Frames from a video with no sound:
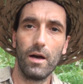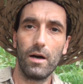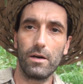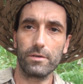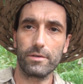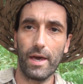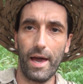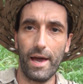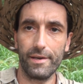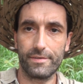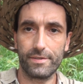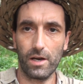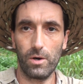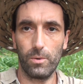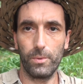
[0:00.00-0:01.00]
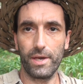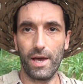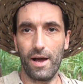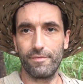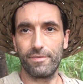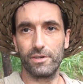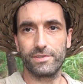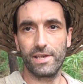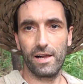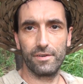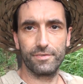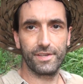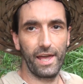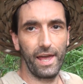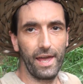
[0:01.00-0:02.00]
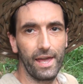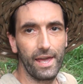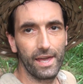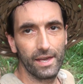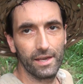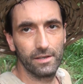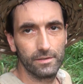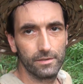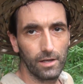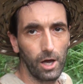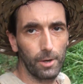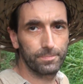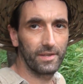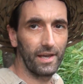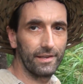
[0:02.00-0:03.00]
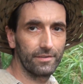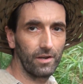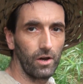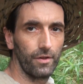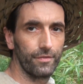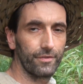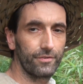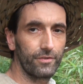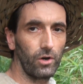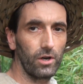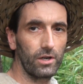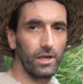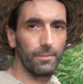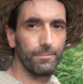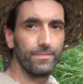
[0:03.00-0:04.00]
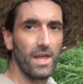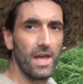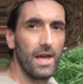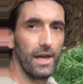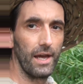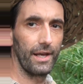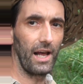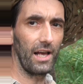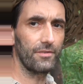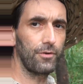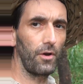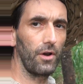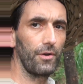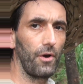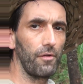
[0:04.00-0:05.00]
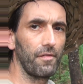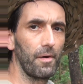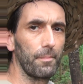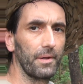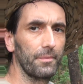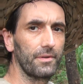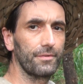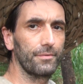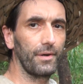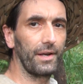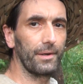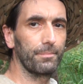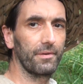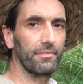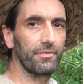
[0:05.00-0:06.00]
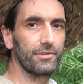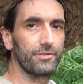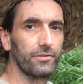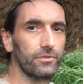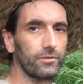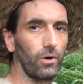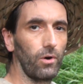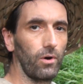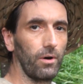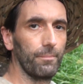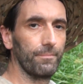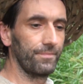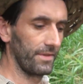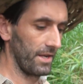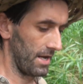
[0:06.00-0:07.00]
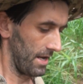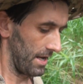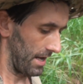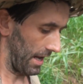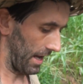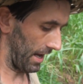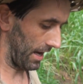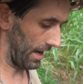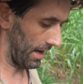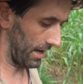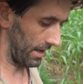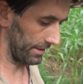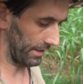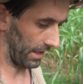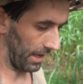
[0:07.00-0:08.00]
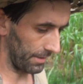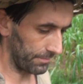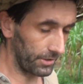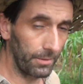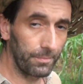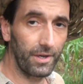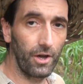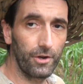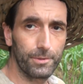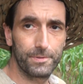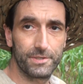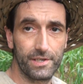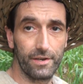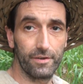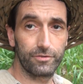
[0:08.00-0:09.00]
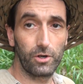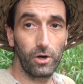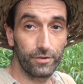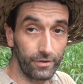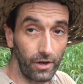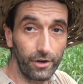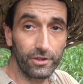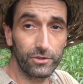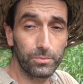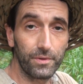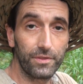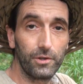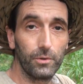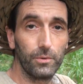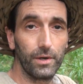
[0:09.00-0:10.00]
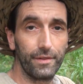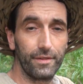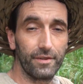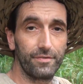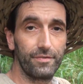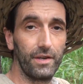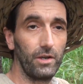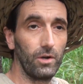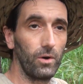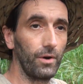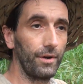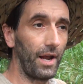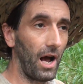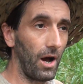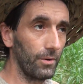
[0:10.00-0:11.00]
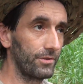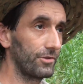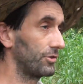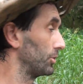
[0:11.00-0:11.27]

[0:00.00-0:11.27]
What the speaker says: Okay, so we have ourselves a update on the sorghum. It has fallen over a bit because we had a bit of a storm, and I'm going to be 100% of course honest with you in this video on how it's